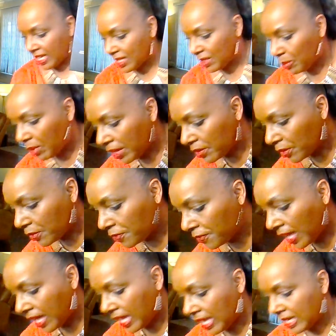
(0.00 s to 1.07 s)
As a matter of
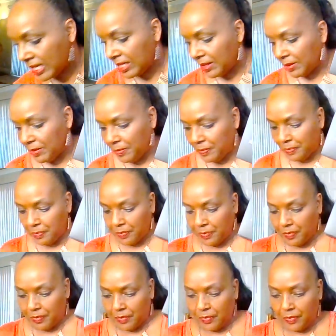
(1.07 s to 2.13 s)
fact,
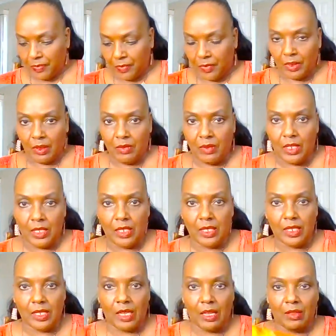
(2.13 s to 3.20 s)
this
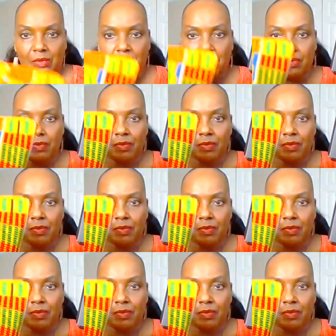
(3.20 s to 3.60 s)
is a